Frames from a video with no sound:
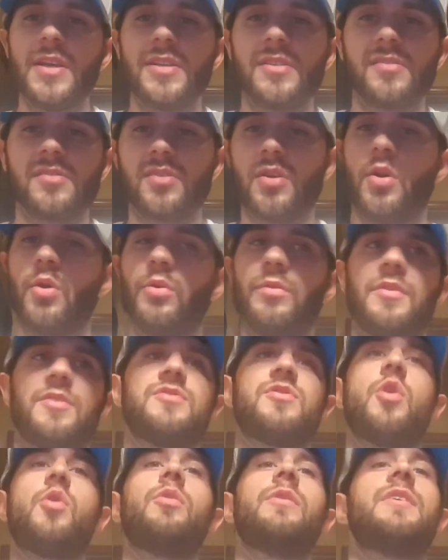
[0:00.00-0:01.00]
so
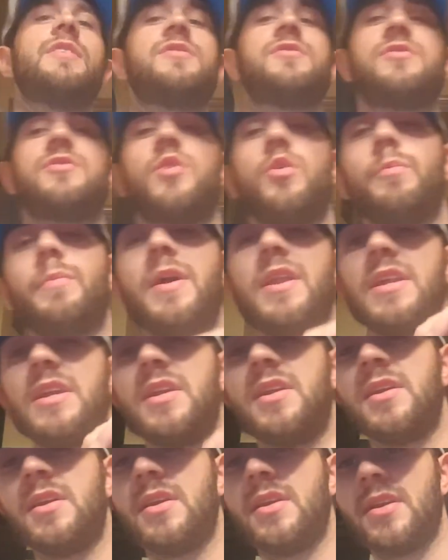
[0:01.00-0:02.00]
there's only so
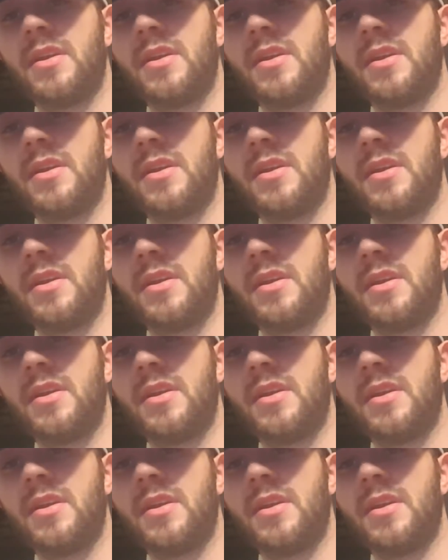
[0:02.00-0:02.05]
many.